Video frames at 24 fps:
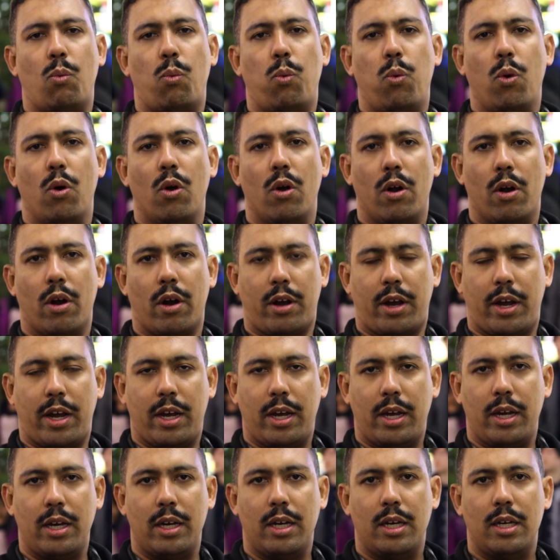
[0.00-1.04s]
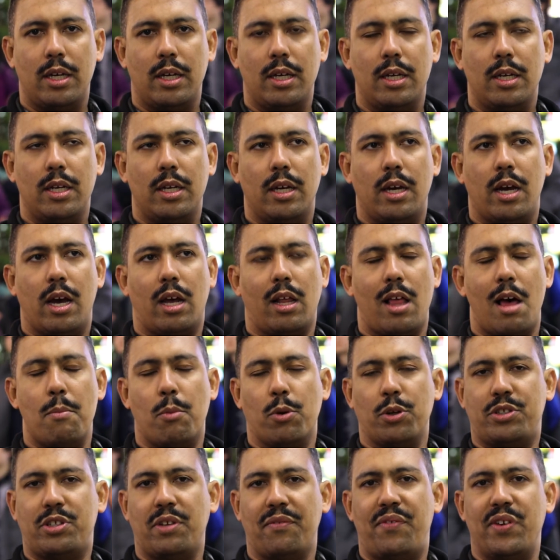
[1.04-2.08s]
work, a lot
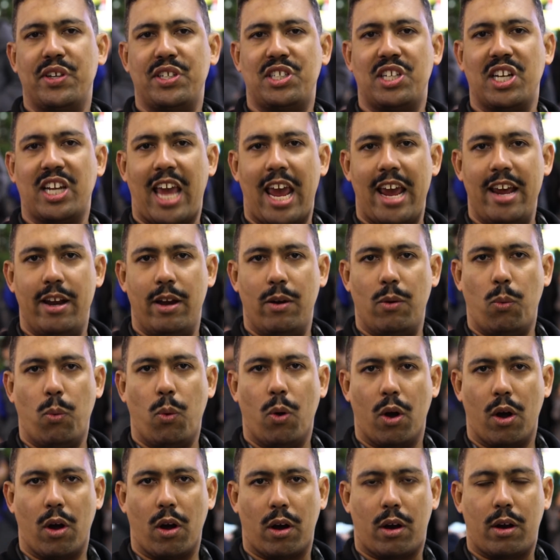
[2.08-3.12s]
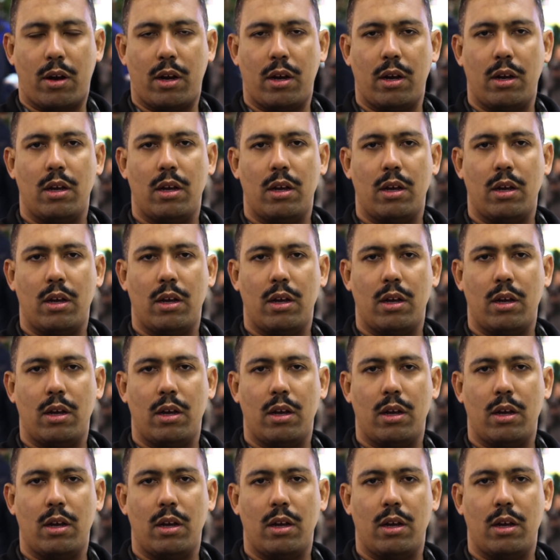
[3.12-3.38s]
more sophisticated work,